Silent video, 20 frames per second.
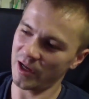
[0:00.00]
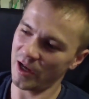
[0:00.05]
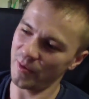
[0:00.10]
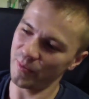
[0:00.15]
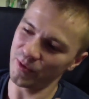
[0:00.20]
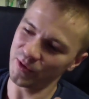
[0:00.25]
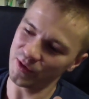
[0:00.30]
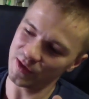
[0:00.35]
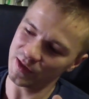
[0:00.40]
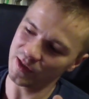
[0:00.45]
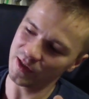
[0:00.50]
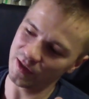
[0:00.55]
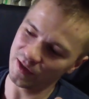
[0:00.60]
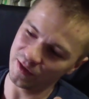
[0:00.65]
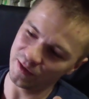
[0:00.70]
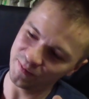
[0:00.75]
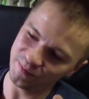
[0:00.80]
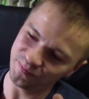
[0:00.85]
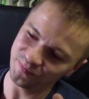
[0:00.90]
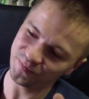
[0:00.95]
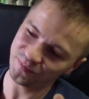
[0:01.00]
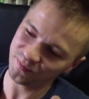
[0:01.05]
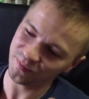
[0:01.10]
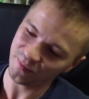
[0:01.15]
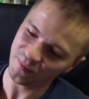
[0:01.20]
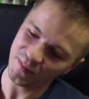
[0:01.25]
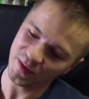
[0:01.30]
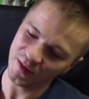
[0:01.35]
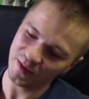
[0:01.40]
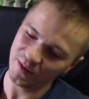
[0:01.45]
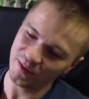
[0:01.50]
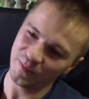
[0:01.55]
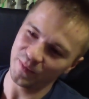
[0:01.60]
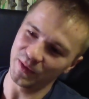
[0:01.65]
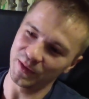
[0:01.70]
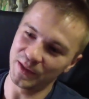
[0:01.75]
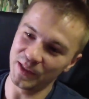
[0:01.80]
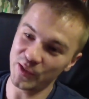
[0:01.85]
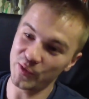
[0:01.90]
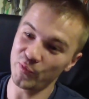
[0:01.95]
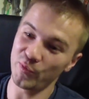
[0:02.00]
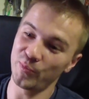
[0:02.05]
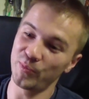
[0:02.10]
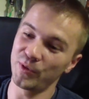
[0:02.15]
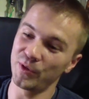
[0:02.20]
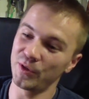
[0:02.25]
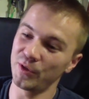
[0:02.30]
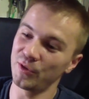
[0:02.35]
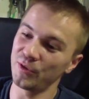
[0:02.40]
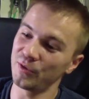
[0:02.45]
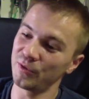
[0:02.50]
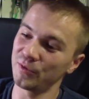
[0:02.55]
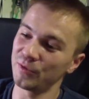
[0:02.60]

carbon steel, but these will be